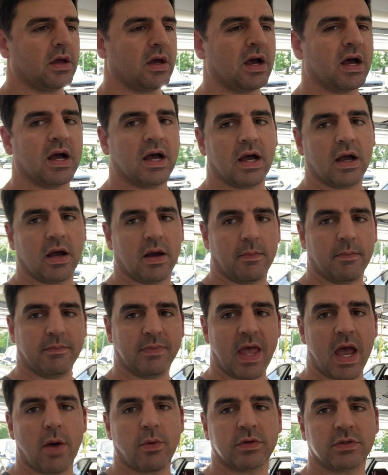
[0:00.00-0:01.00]

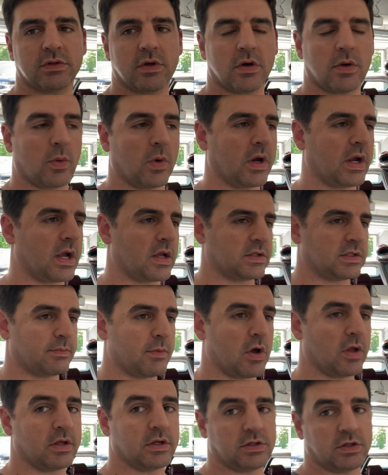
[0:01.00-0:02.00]
Now we're starting to work out
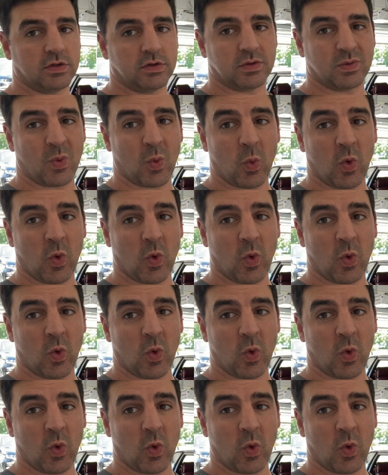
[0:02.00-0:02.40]
small issues.